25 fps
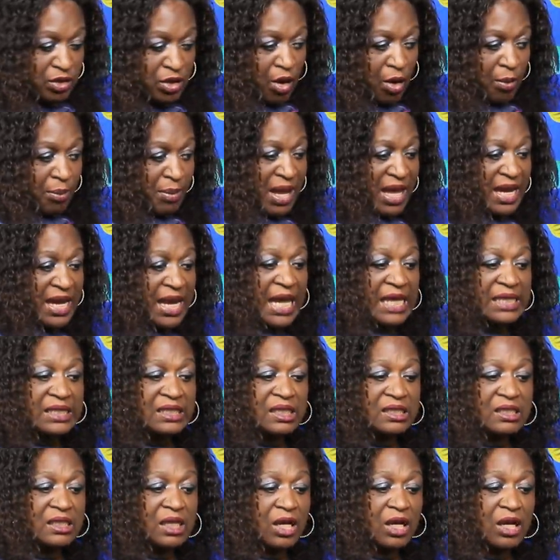your mayonnaise
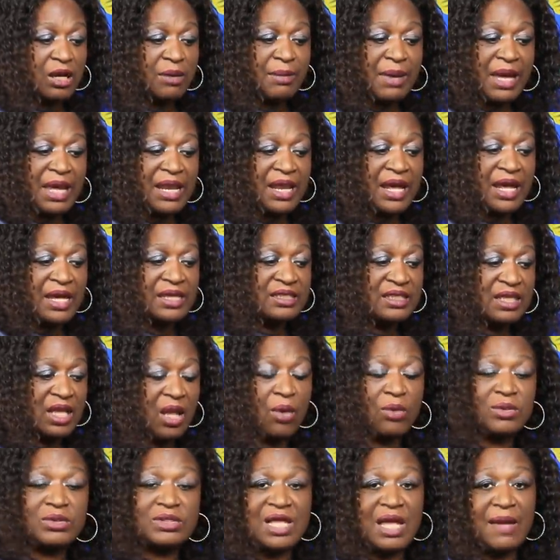is a good mayonnaise. As
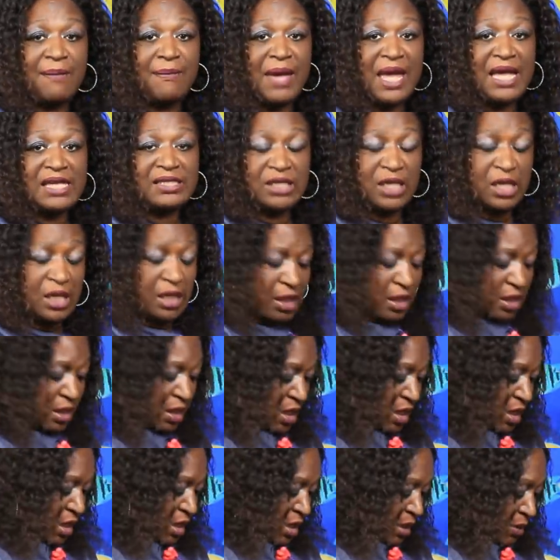long as that base good,
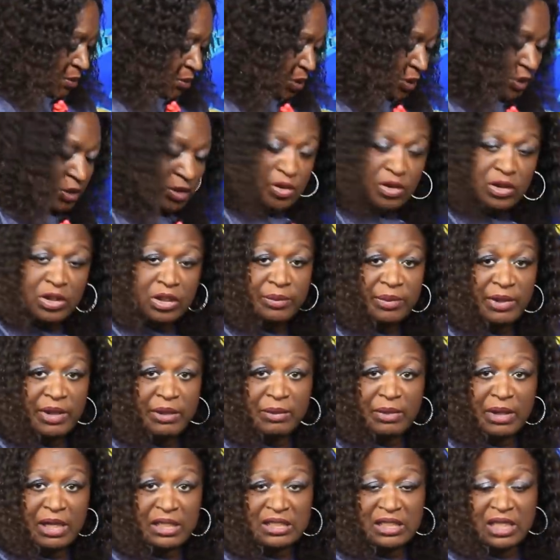put you a little bit
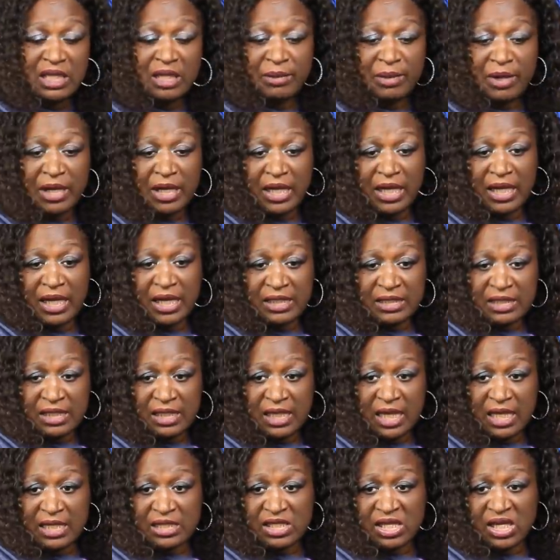of mustard, a little bit of onions in
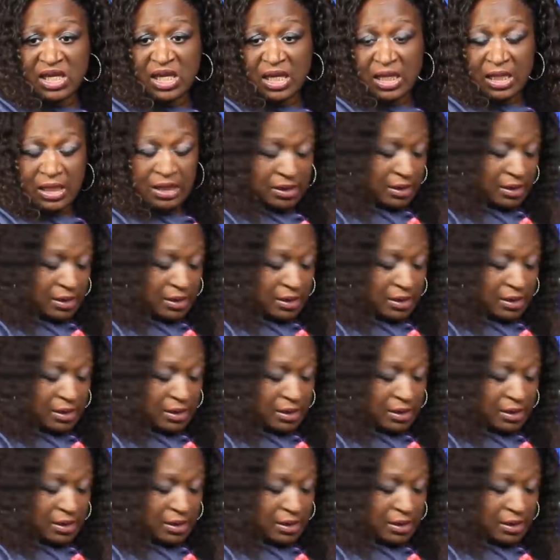that joint. A